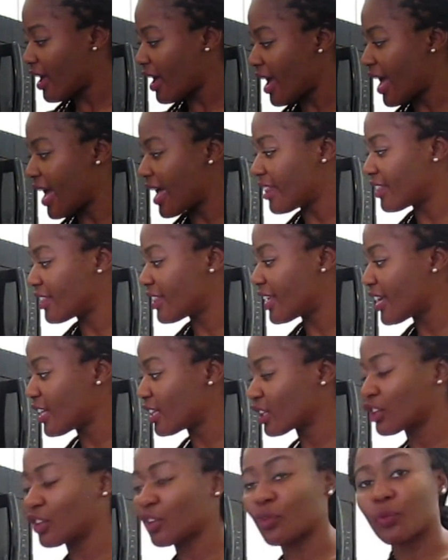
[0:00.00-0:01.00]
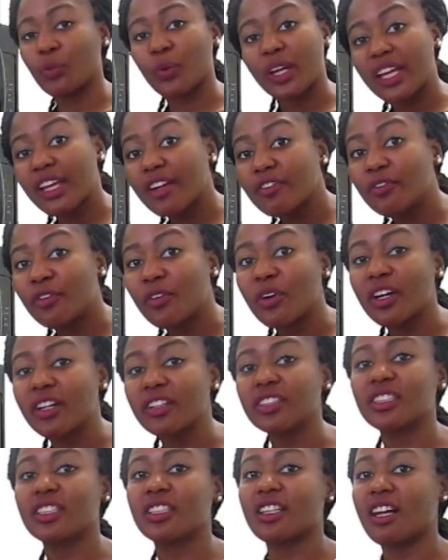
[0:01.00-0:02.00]
And then 3/4
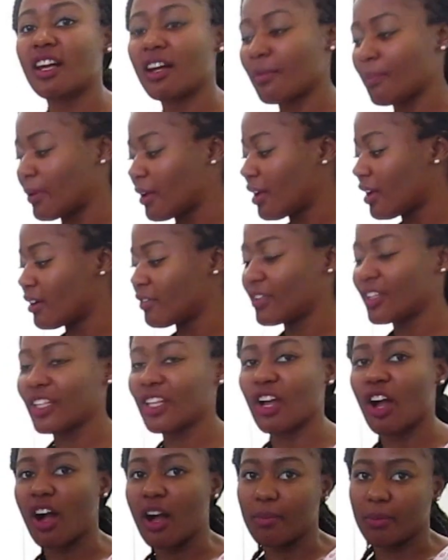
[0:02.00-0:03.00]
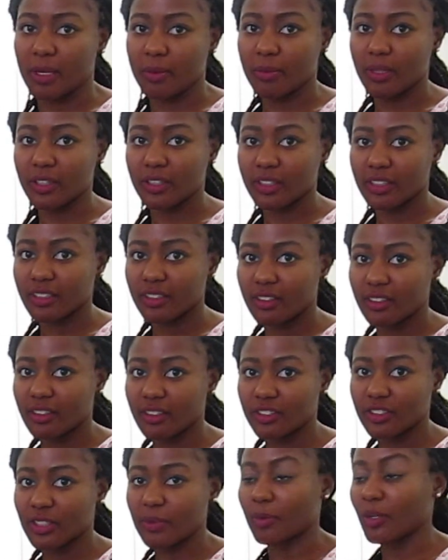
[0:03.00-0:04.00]
a cup of the almond milk.
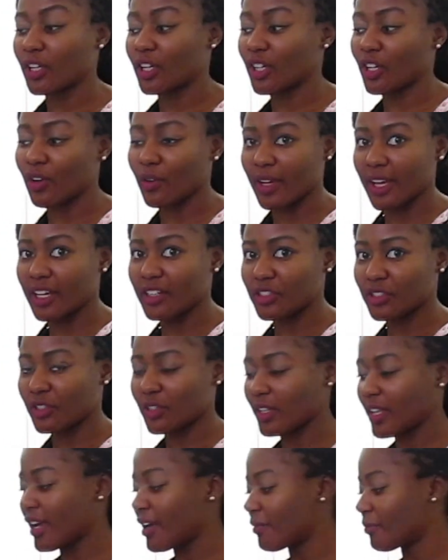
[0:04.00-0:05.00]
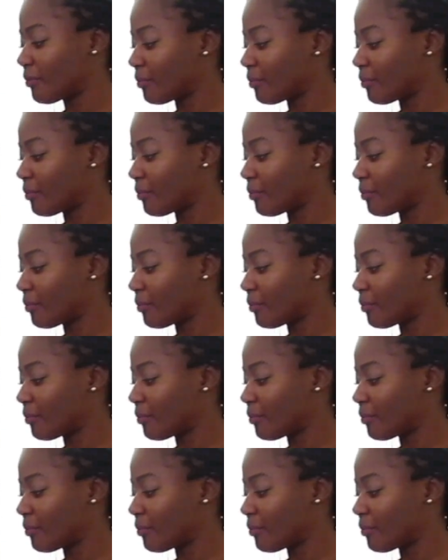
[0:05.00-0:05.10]
So I'm going to go ahead and do that.